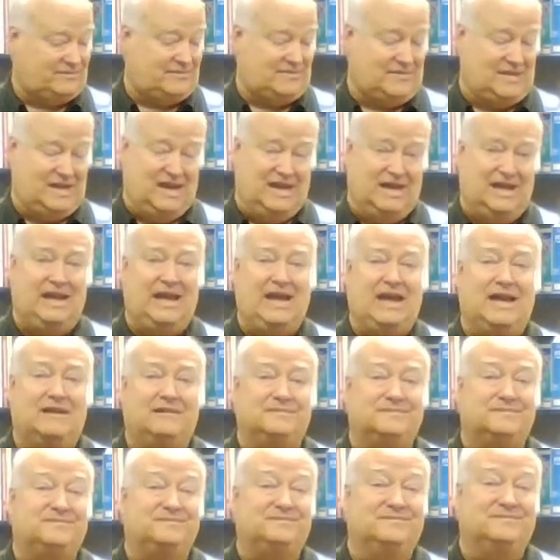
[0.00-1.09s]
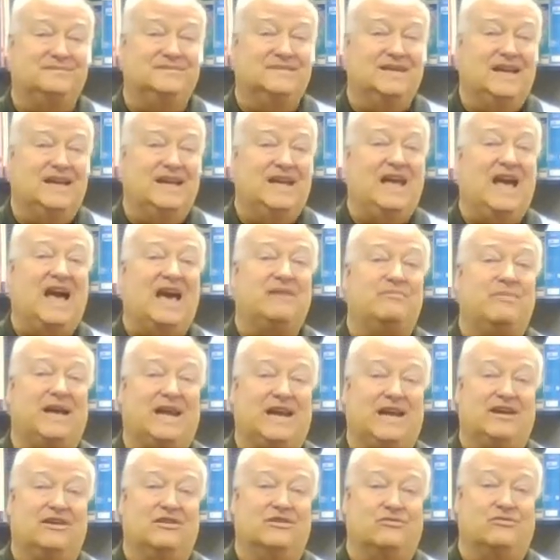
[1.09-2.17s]
Again, he had many
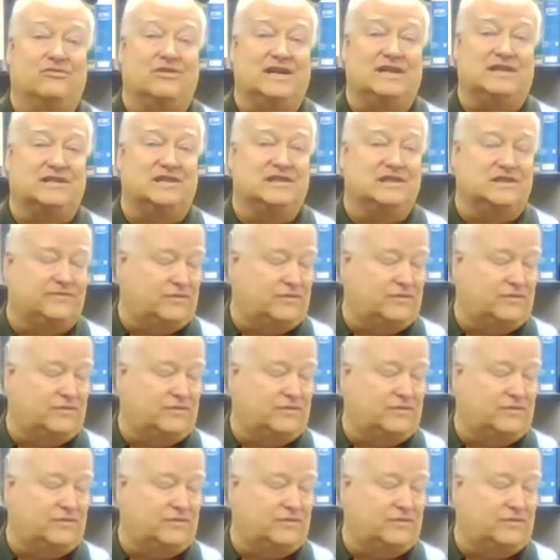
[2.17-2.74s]
good reasons for